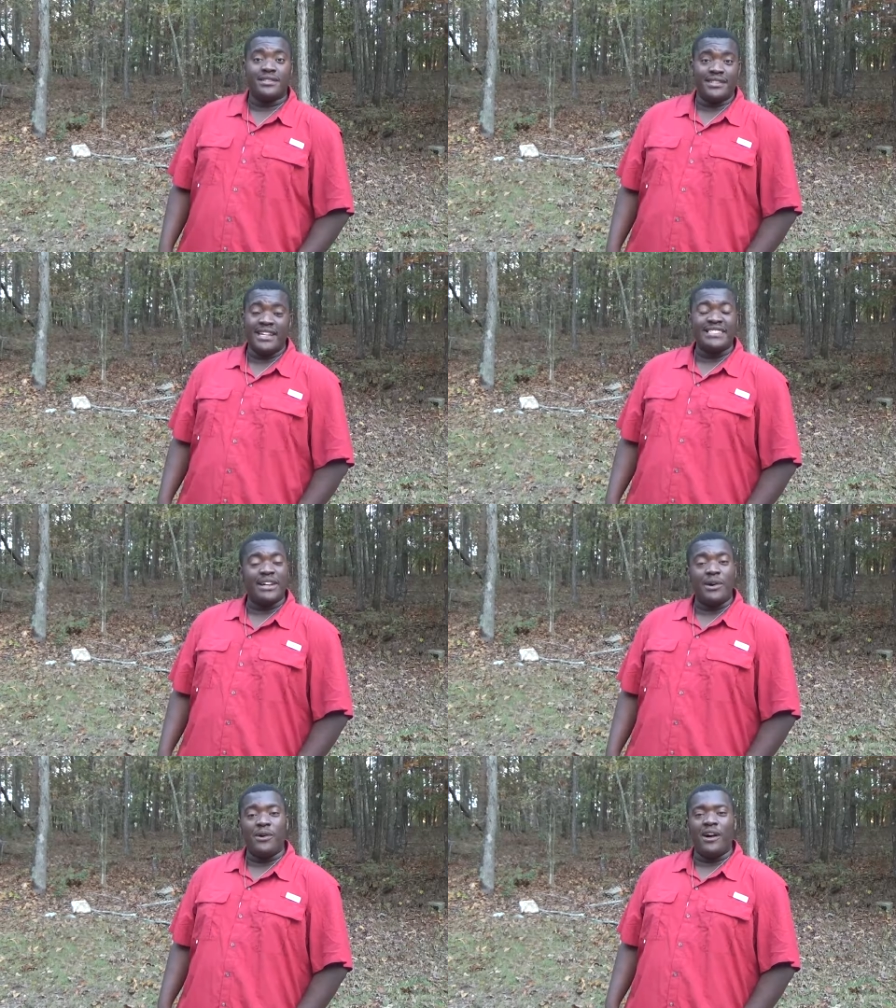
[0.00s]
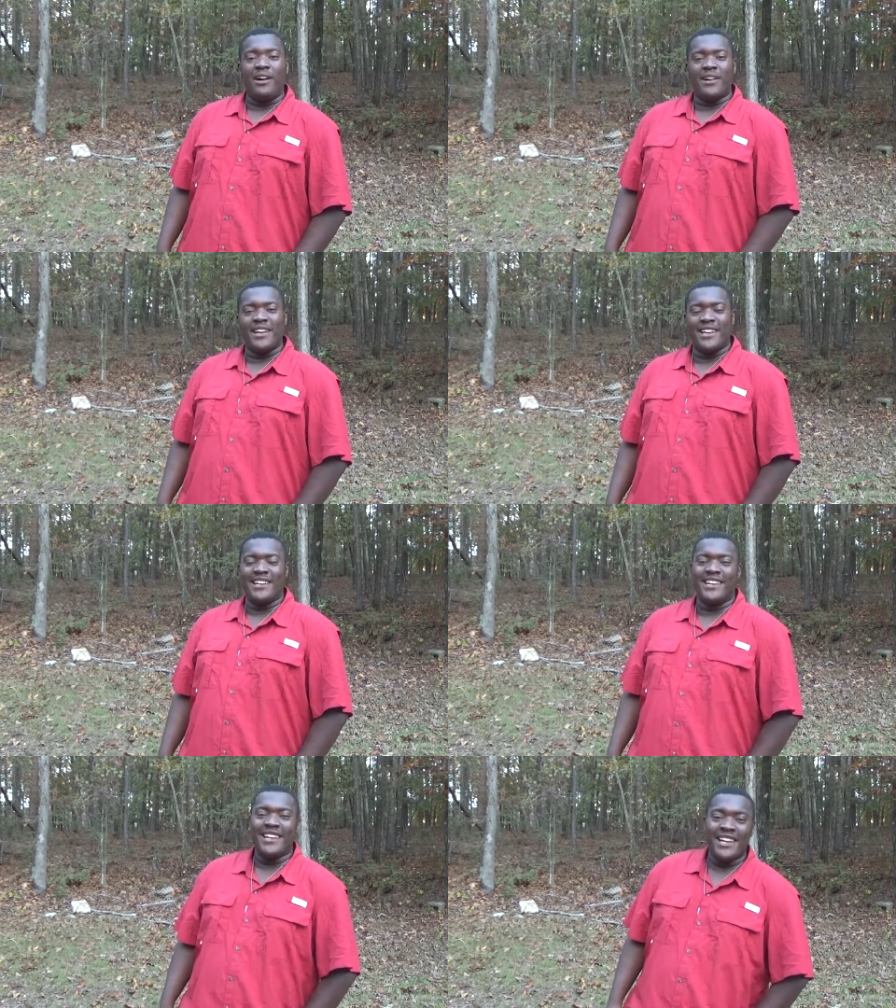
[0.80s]
that's the whole hog.
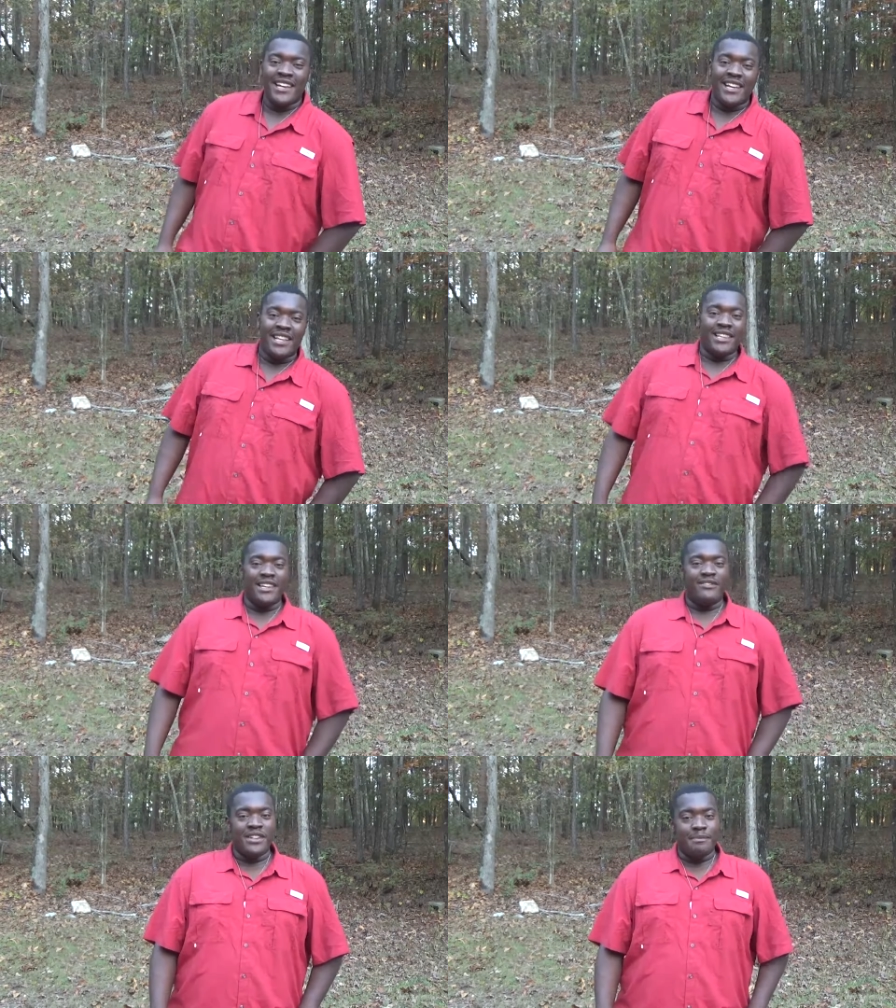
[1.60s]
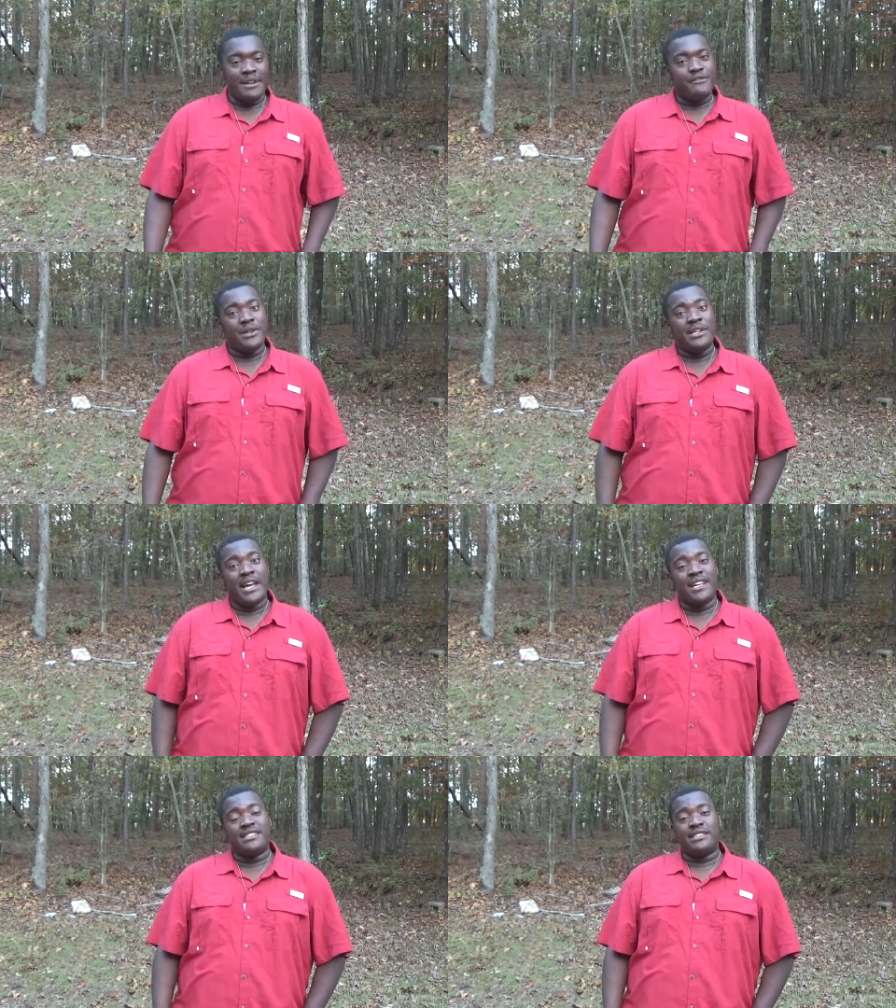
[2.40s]
It's been a few
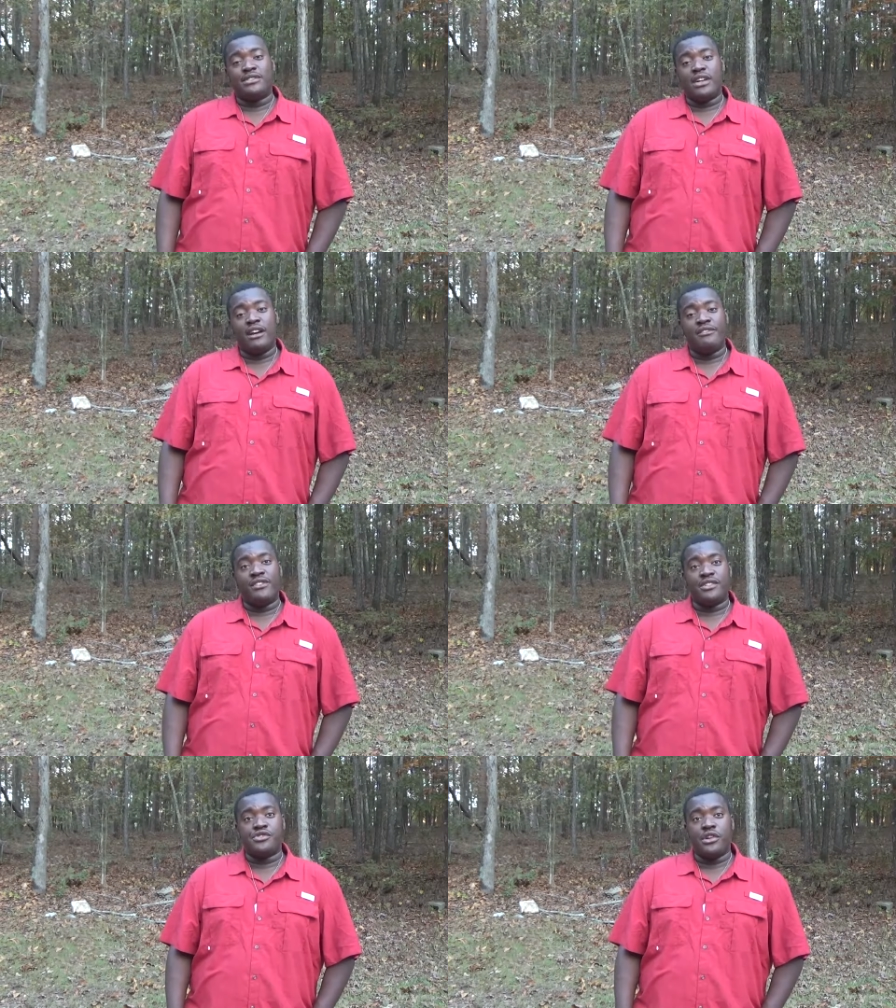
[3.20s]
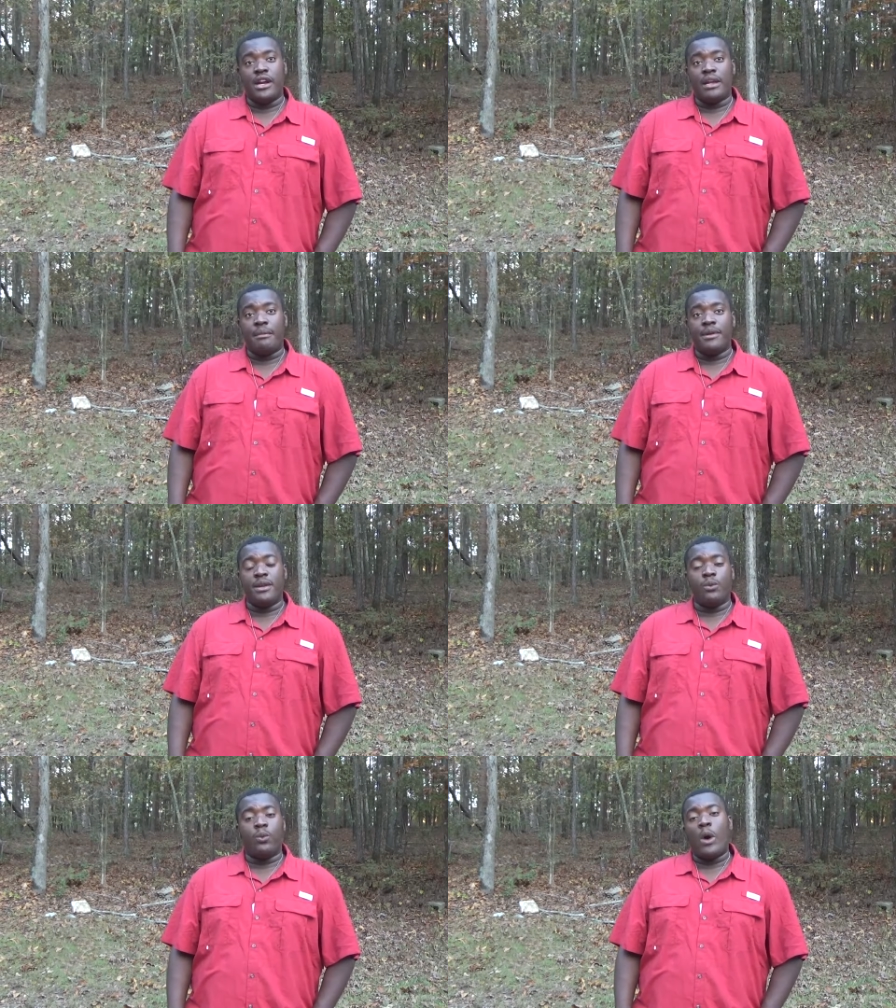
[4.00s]
days since our adventure, and I
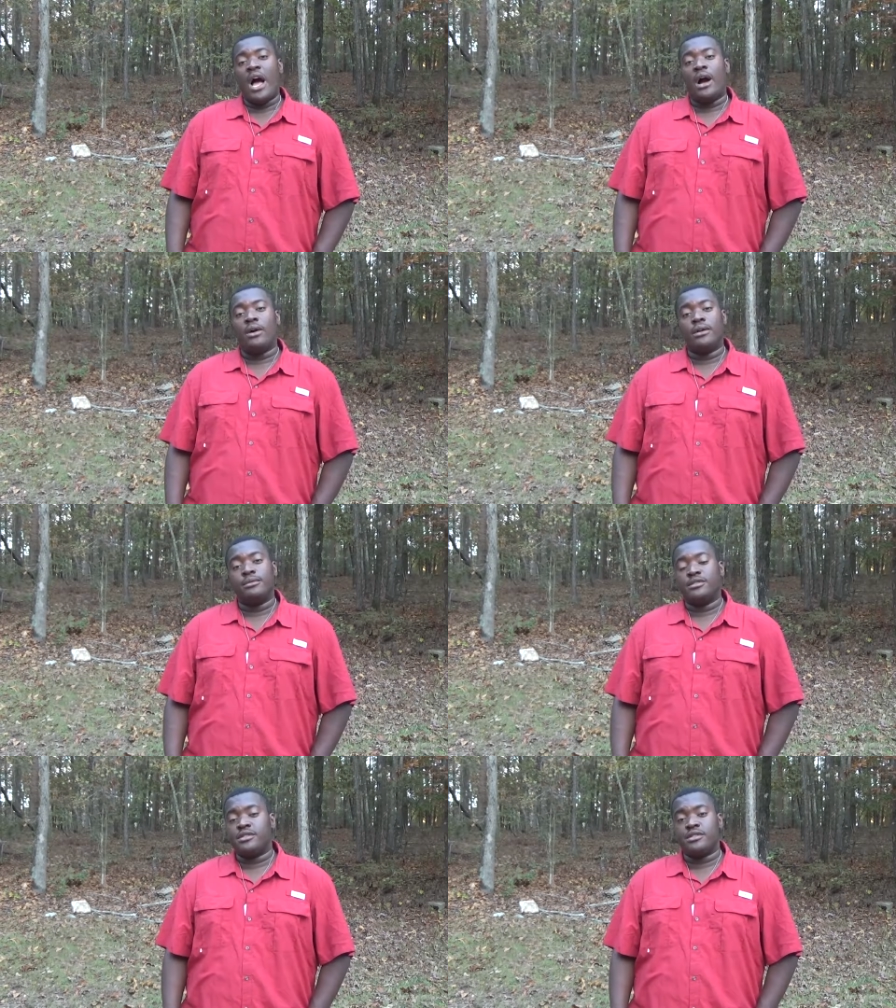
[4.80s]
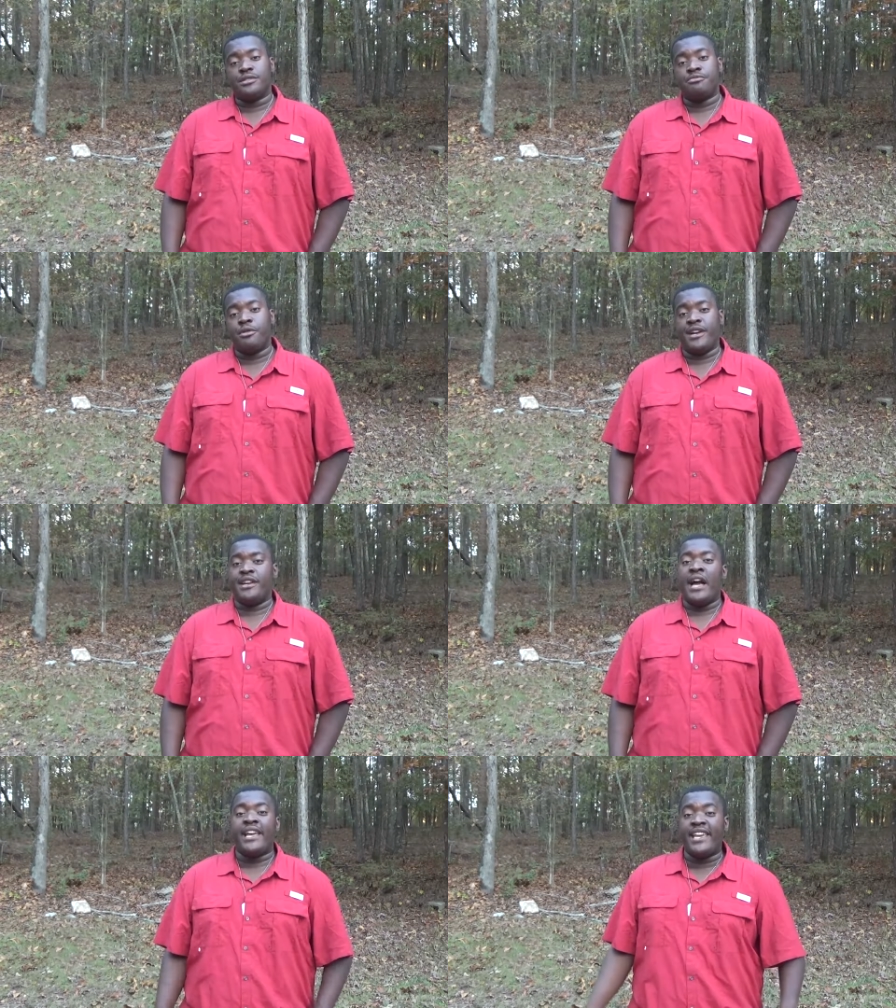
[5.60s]
mean, wow, it was just
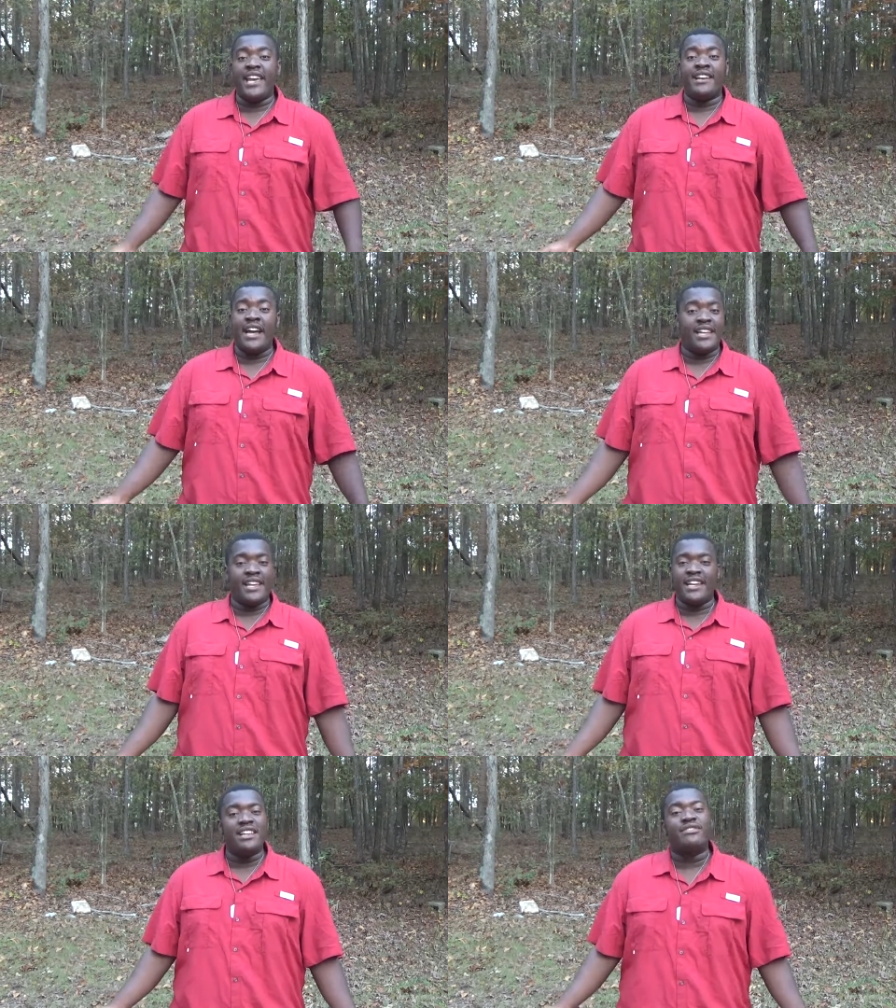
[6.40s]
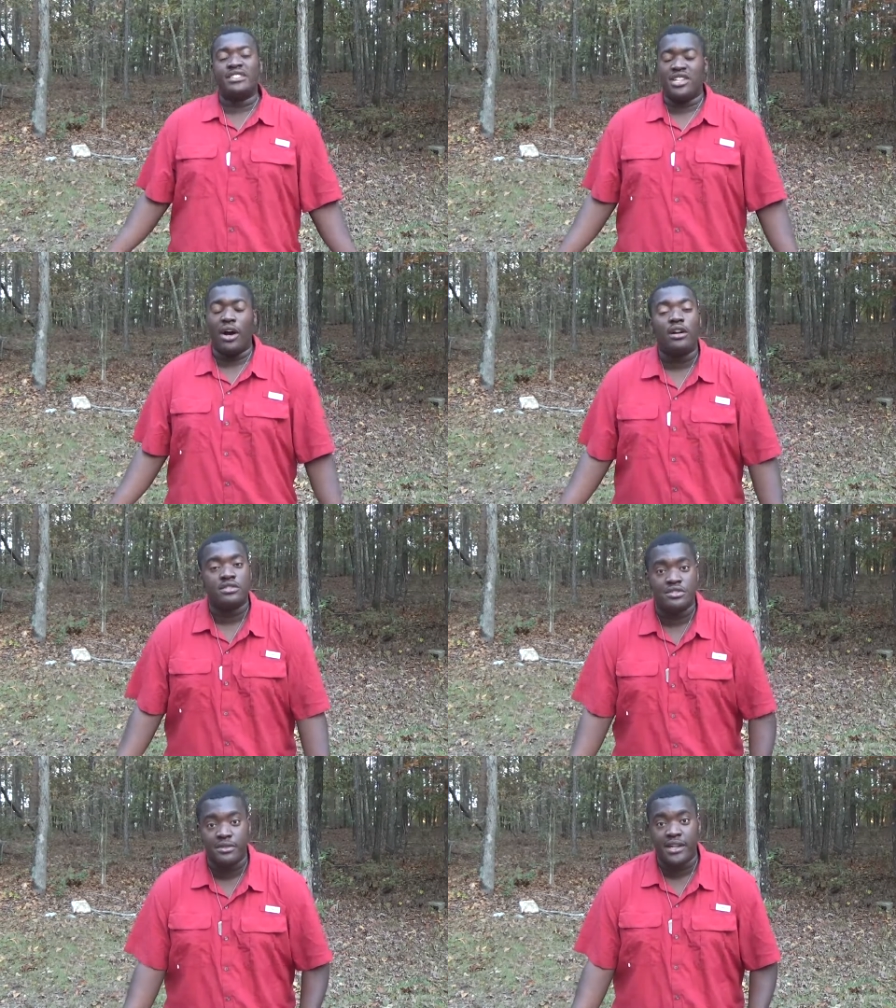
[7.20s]
great. I can't, I can't even talk
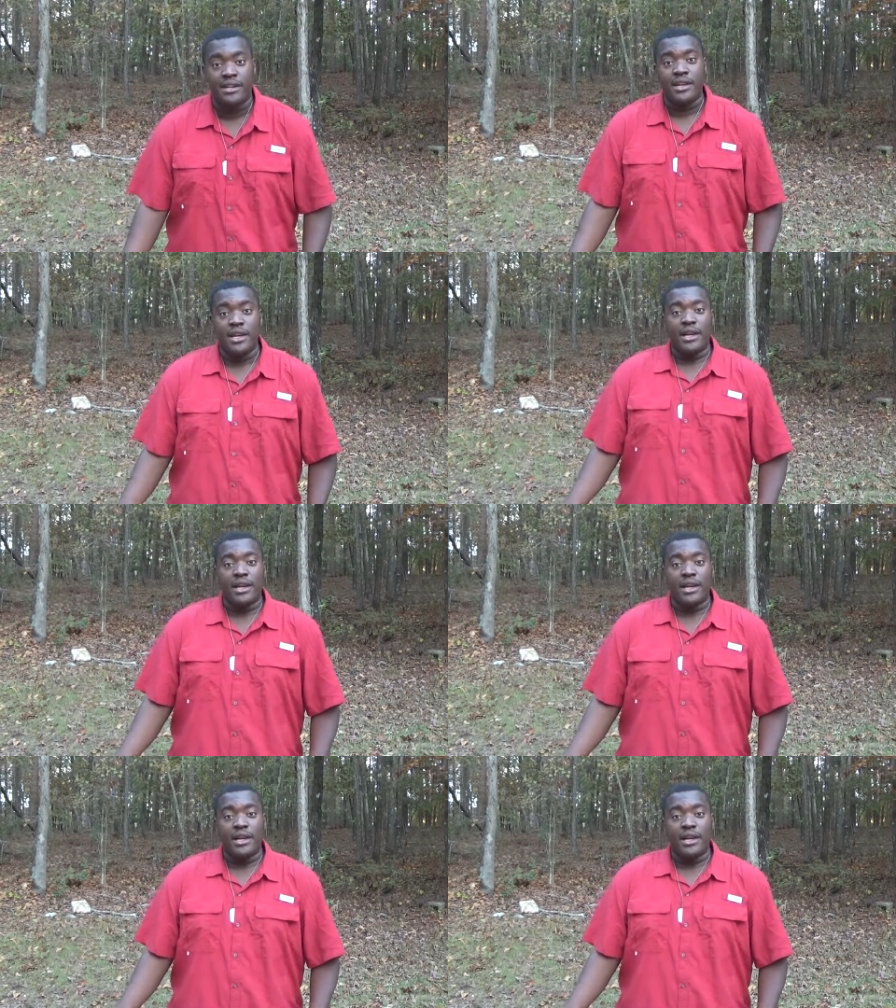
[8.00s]
straight.